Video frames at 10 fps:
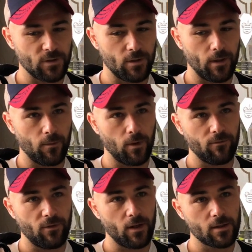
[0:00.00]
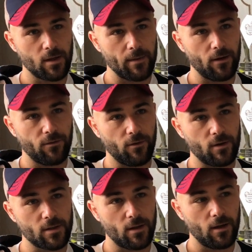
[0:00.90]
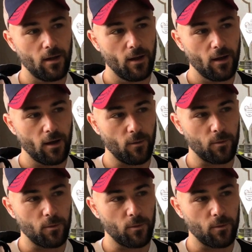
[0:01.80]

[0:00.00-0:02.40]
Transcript: won first time out for us at